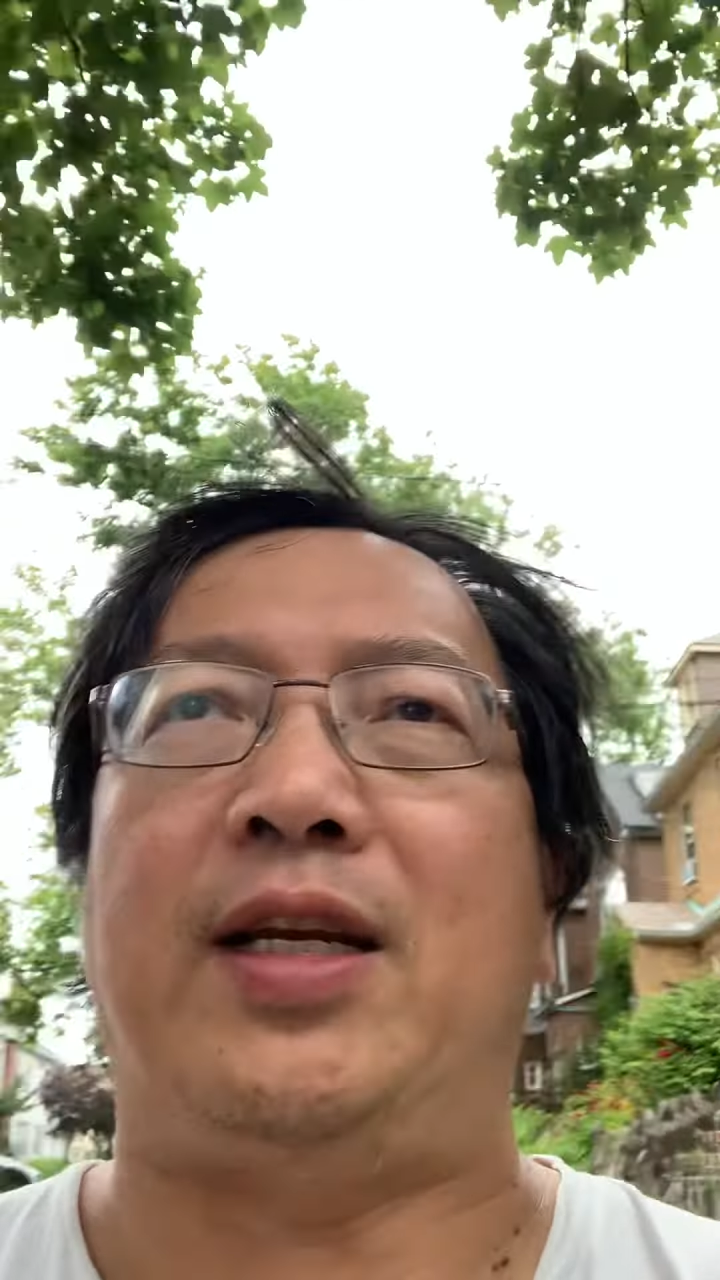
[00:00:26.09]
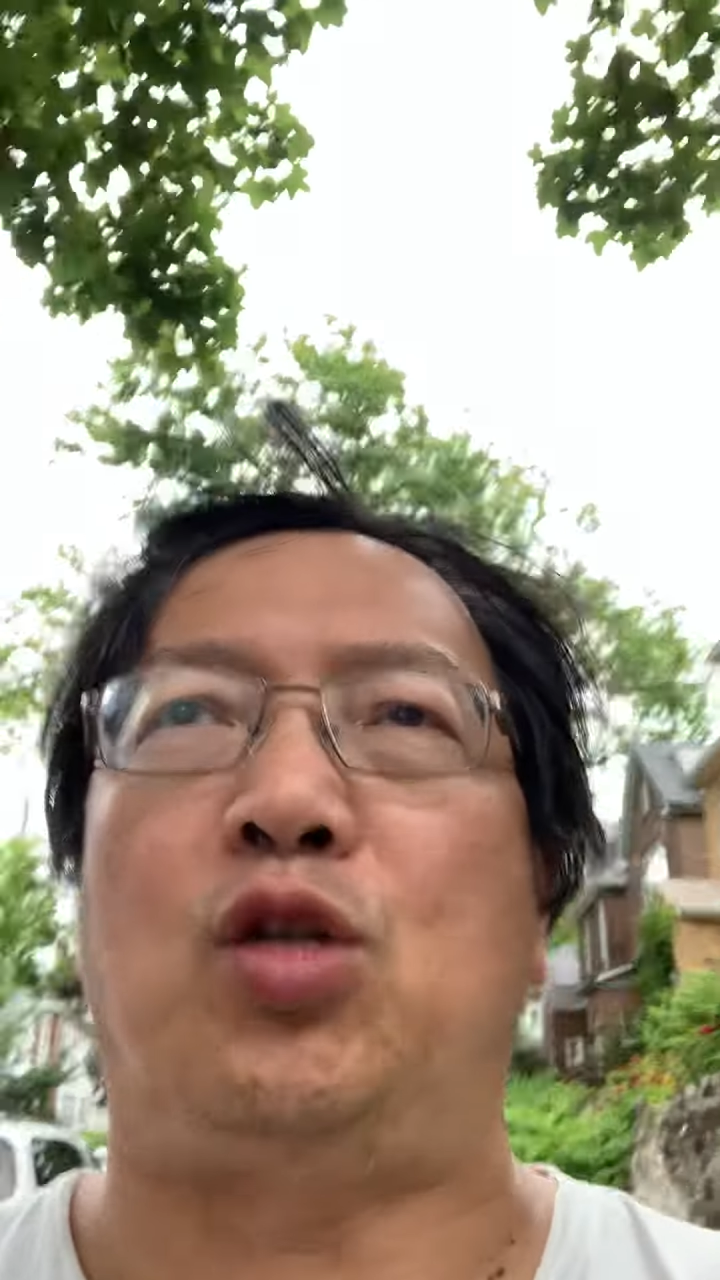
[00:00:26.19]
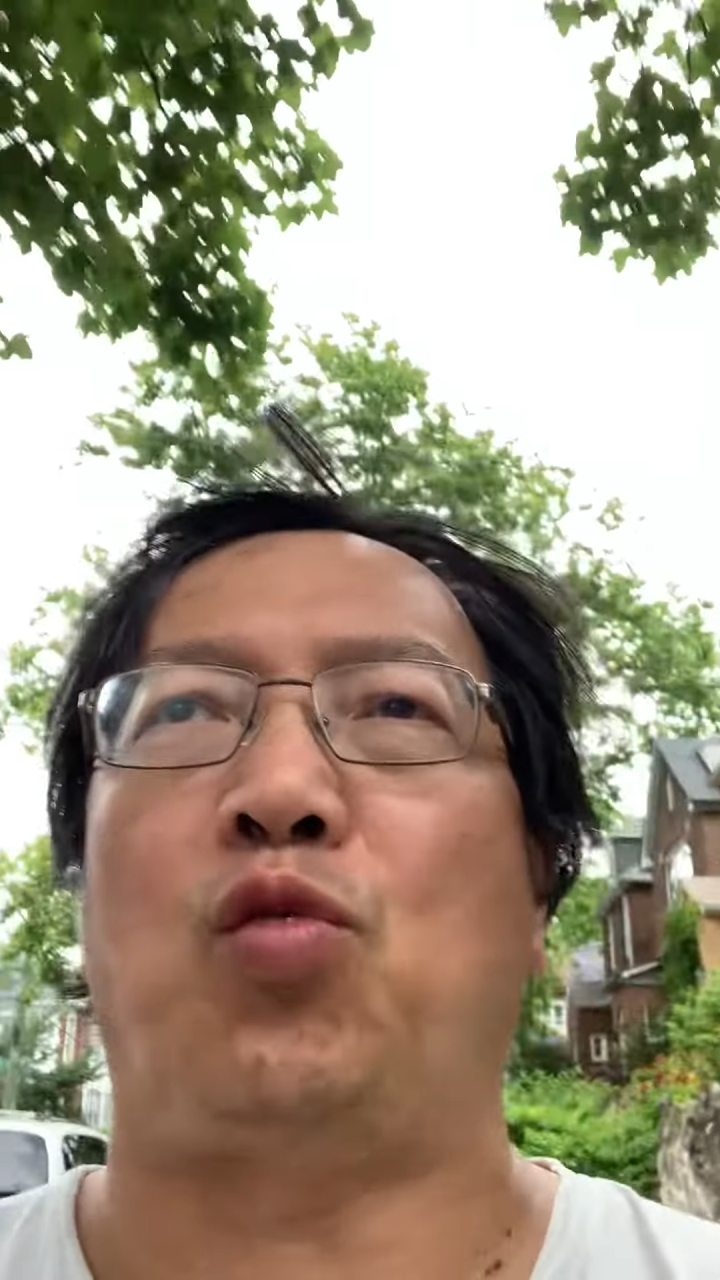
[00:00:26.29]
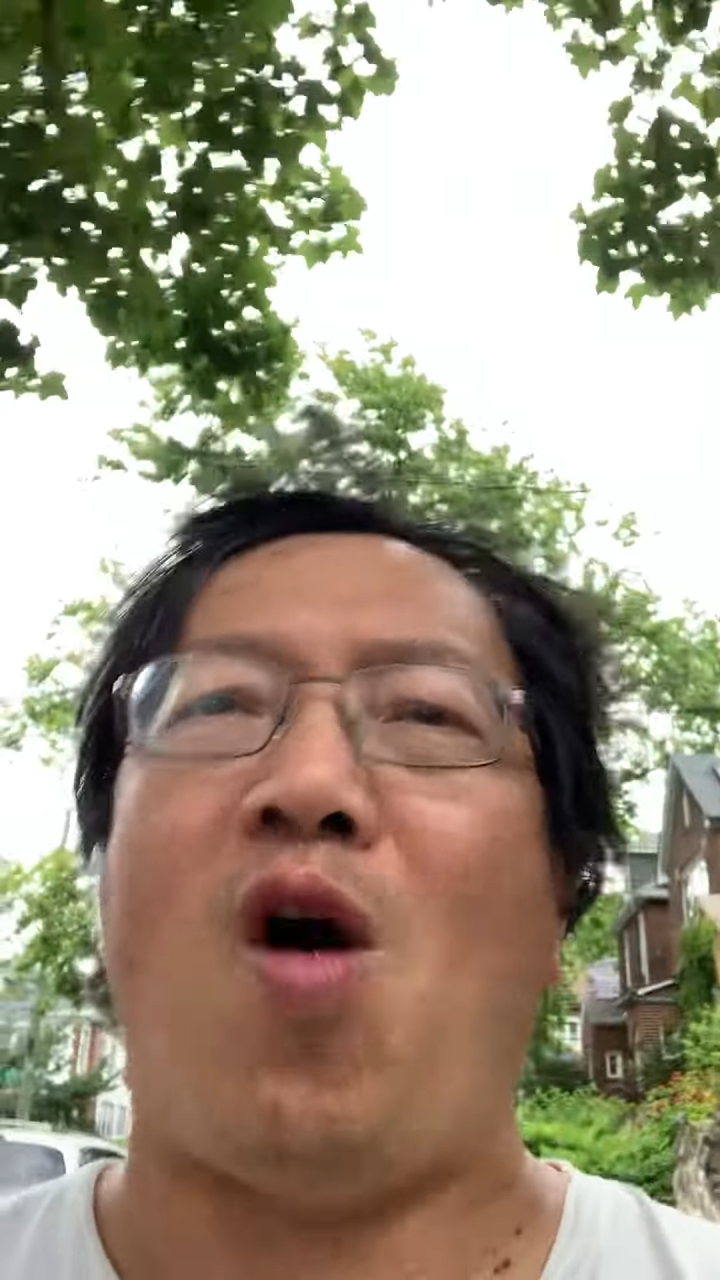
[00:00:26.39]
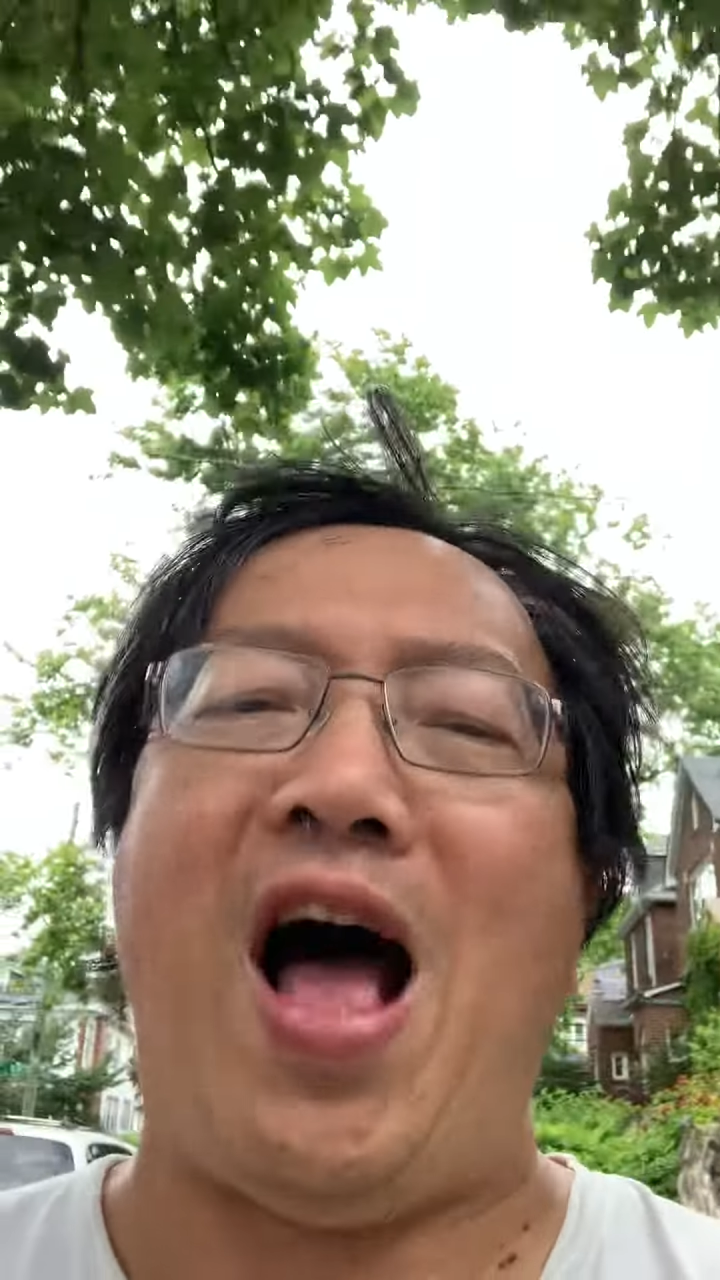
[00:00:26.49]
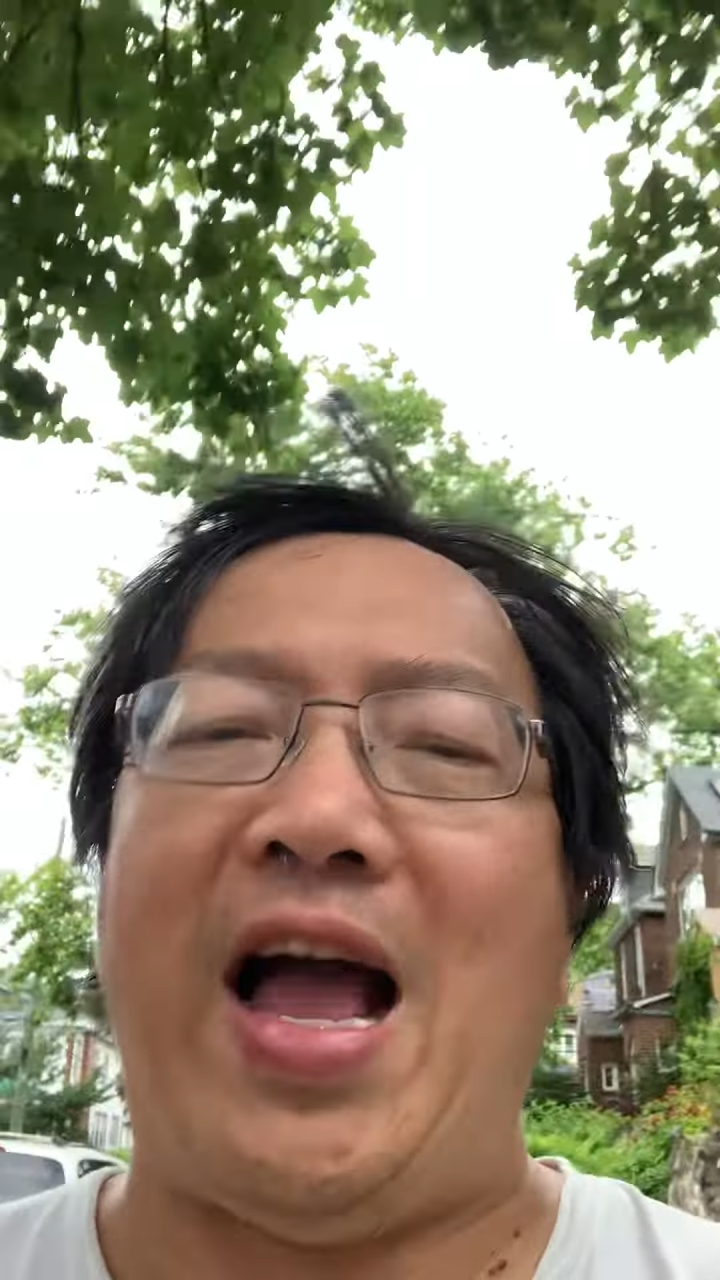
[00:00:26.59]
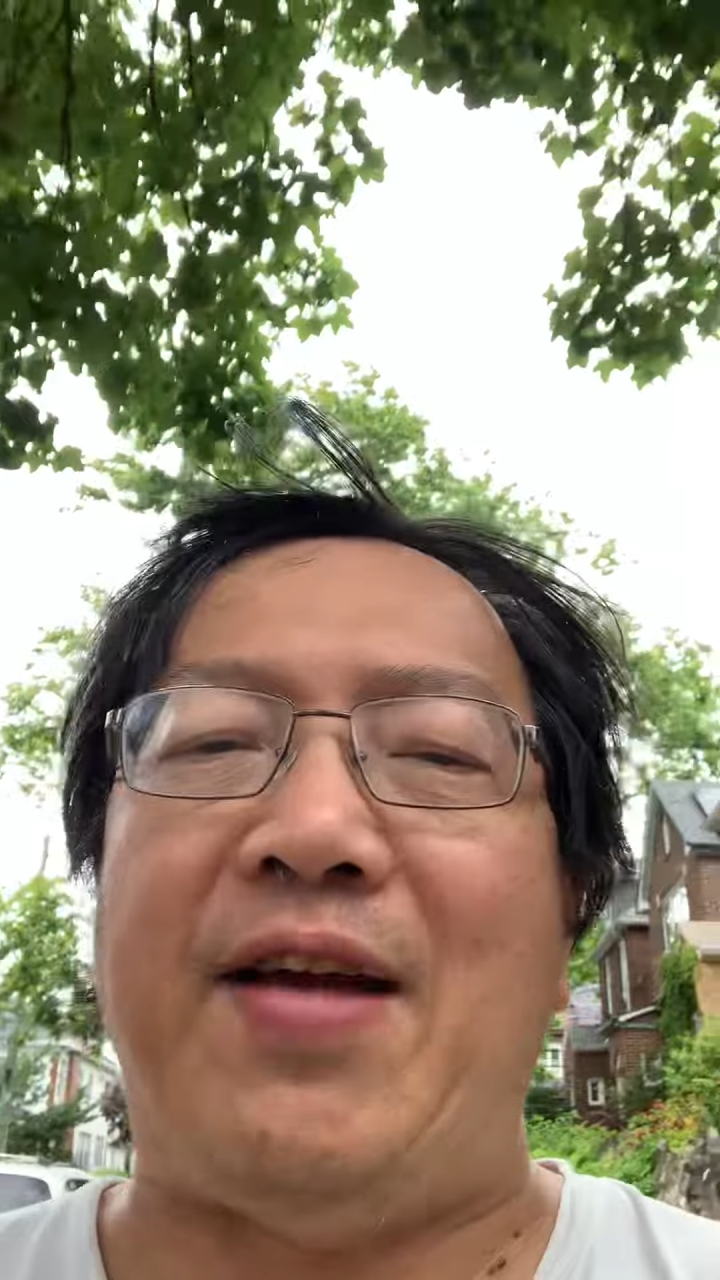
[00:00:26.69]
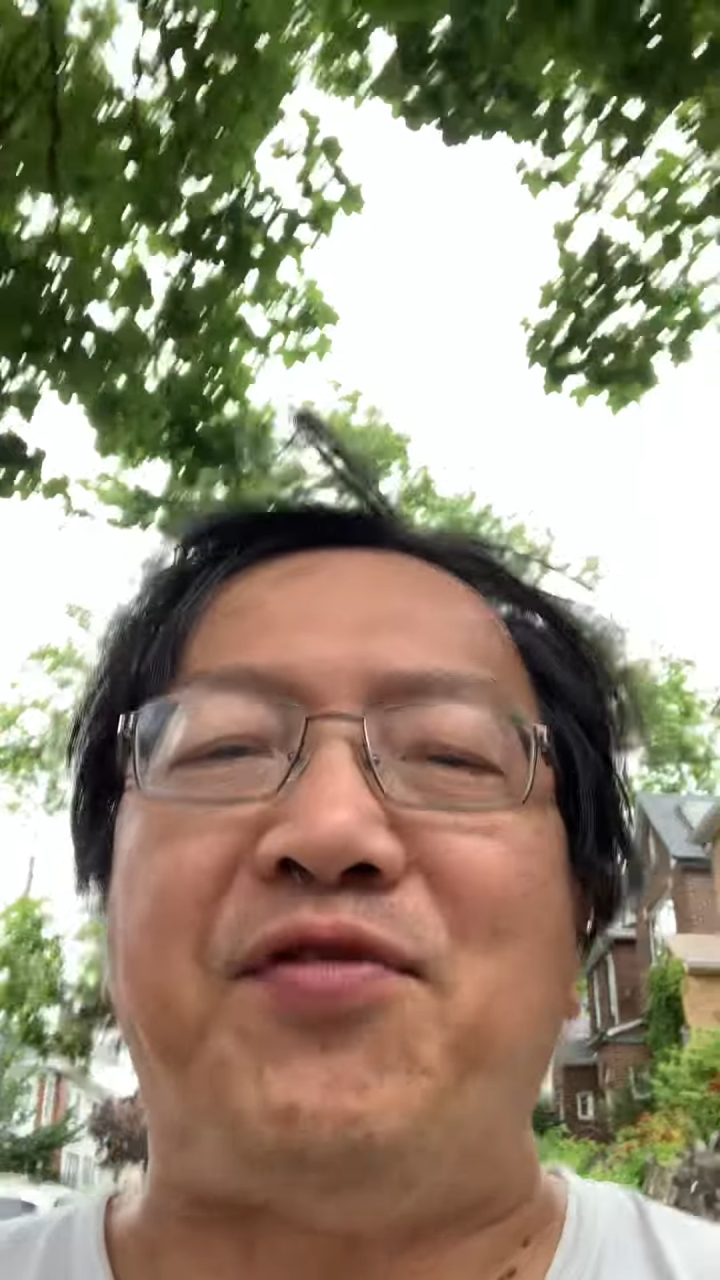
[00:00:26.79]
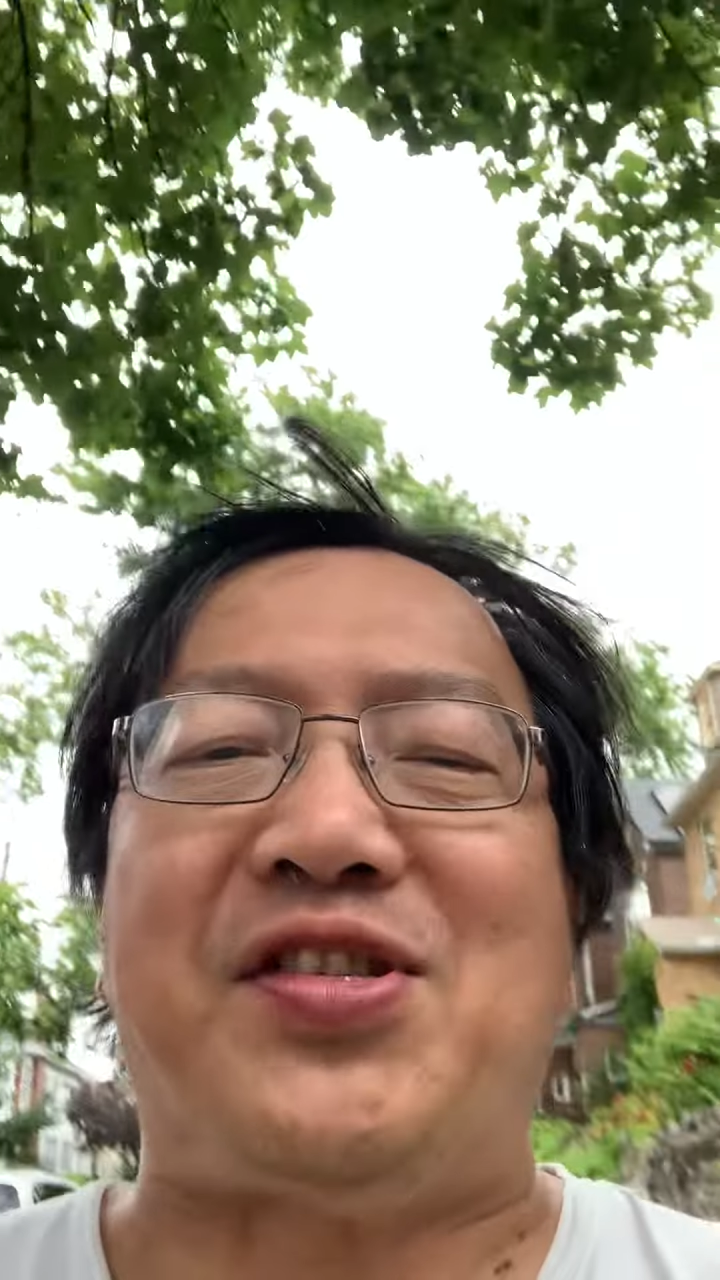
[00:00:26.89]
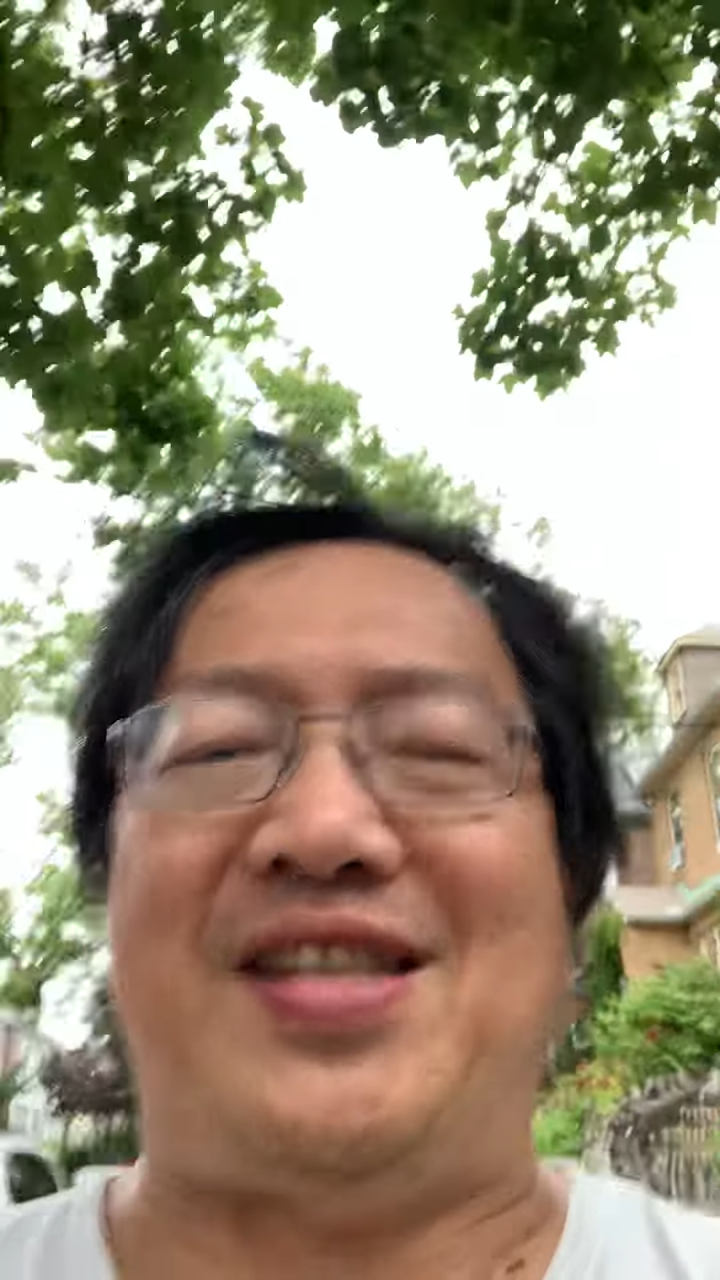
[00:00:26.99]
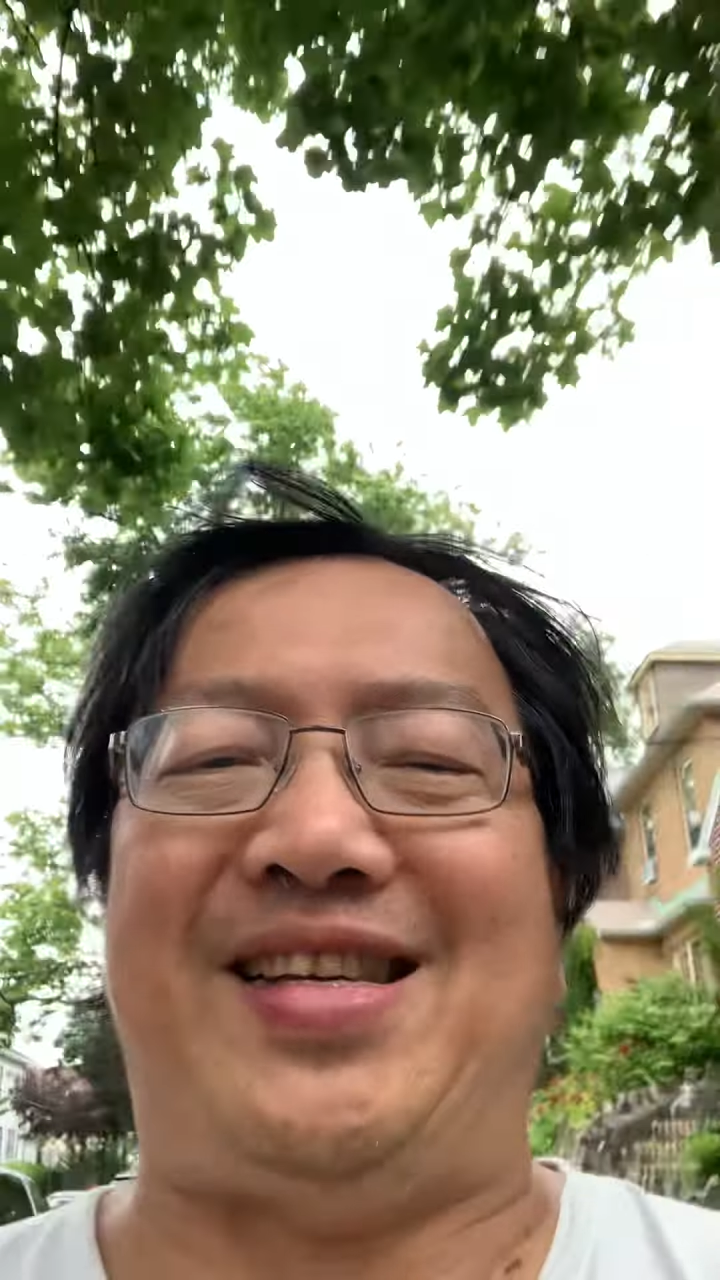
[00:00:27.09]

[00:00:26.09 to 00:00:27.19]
that drives